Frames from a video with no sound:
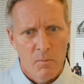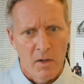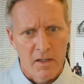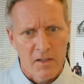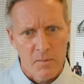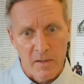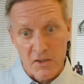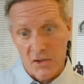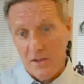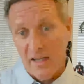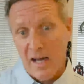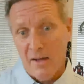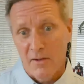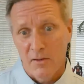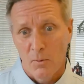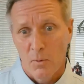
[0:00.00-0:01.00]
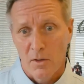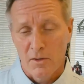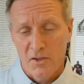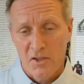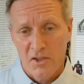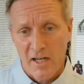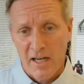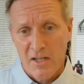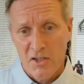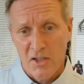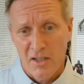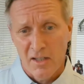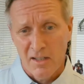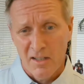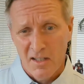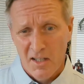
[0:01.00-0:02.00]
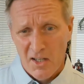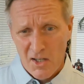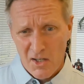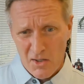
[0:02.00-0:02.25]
but especially now that the world's changing,